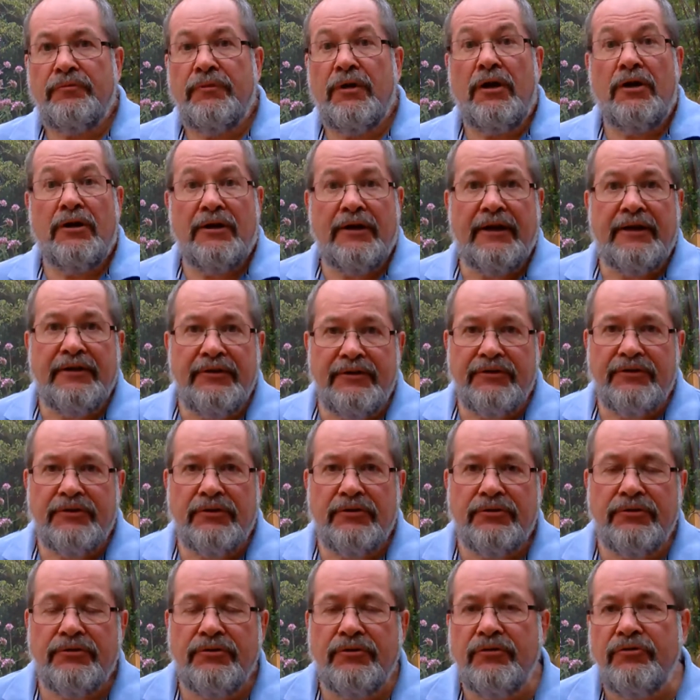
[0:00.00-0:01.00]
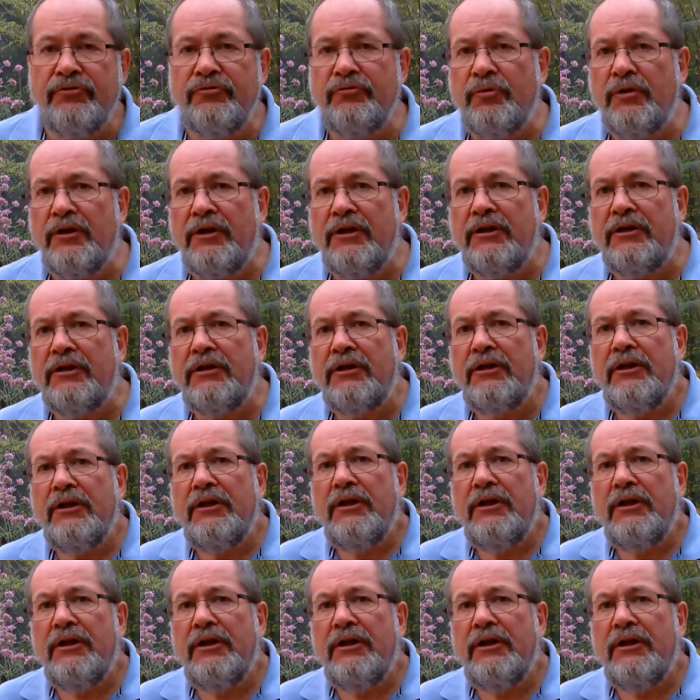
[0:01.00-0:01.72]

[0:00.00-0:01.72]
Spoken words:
Mark and in Luke as well.